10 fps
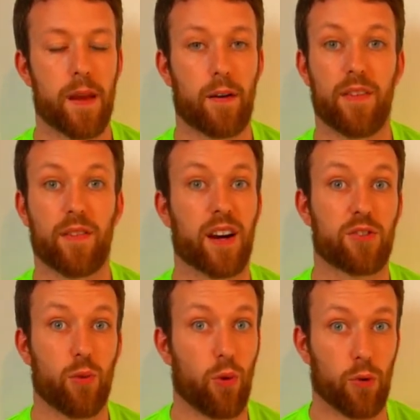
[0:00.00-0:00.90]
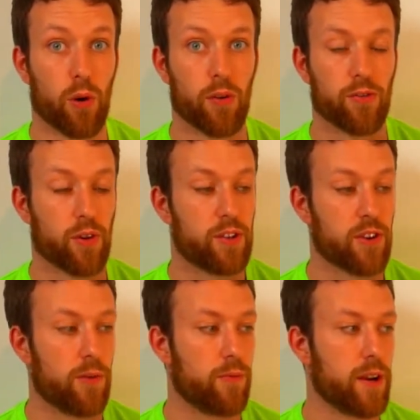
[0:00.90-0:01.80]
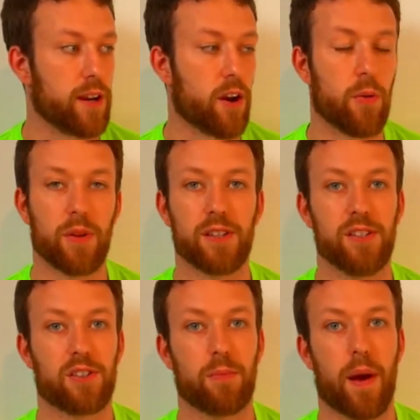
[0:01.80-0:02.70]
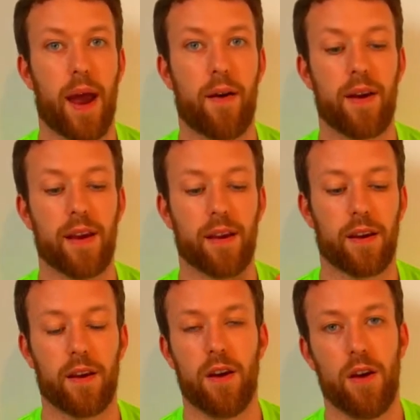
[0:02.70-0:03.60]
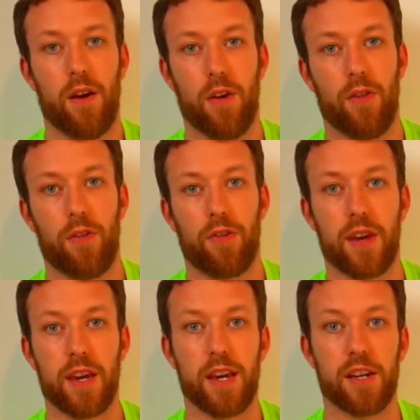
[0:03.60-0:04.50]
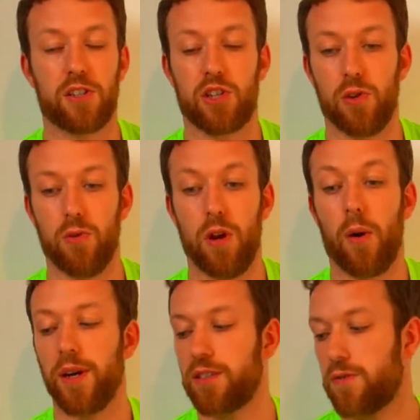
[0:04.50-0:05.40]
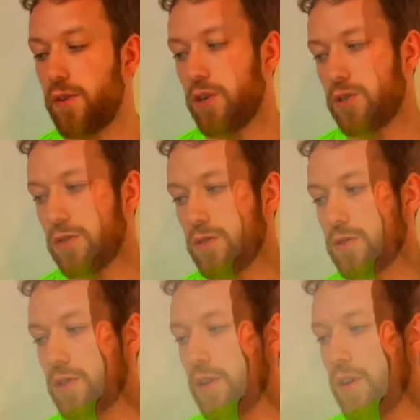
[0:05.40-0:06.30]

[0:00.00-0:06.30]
I've never had to order one, so I don't really know, but this is comparing the two lowest versions.